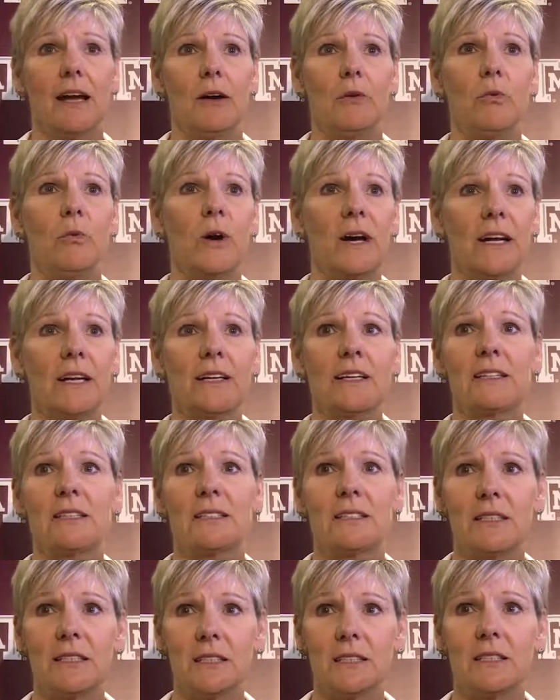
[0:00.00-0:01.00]
What a
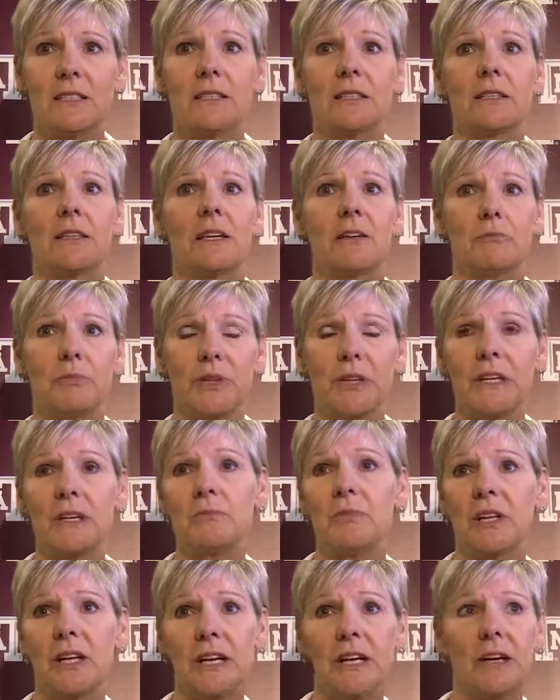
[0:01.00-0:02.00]
consistent,
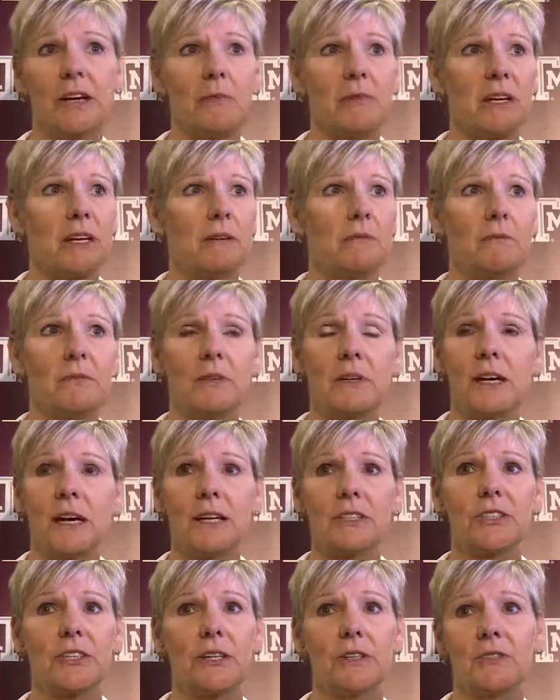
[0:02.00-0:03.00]
complete player. I mean,
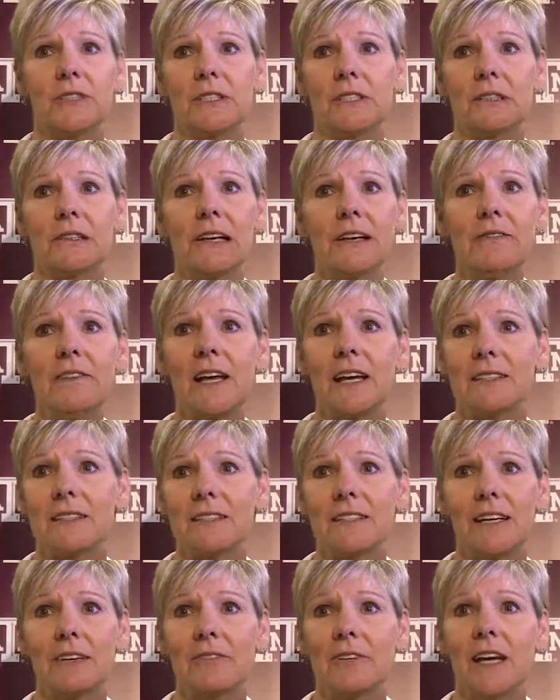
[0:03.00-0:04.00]
gosh, coaches love that
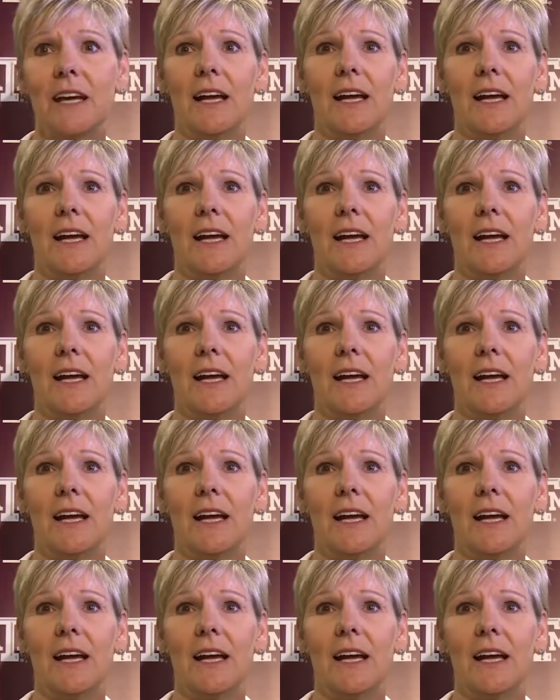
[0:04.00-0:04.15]
stuff.